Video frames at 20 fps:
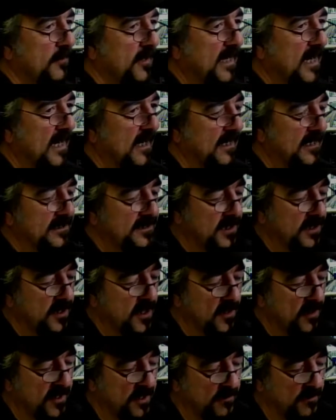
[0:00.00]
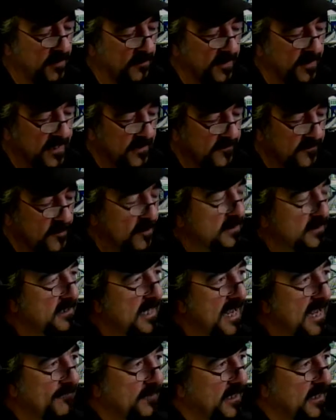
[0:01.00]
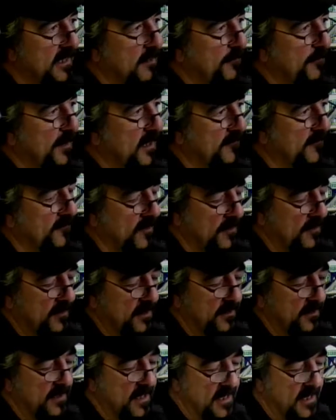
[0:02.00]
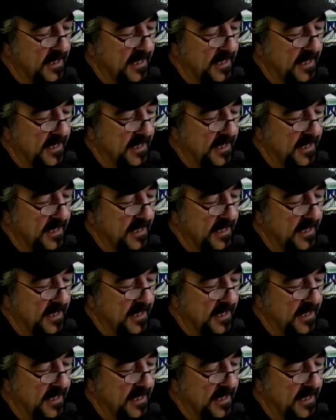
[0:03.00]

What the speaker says: We got to let you go here, but we, of course, have to get a pick from you.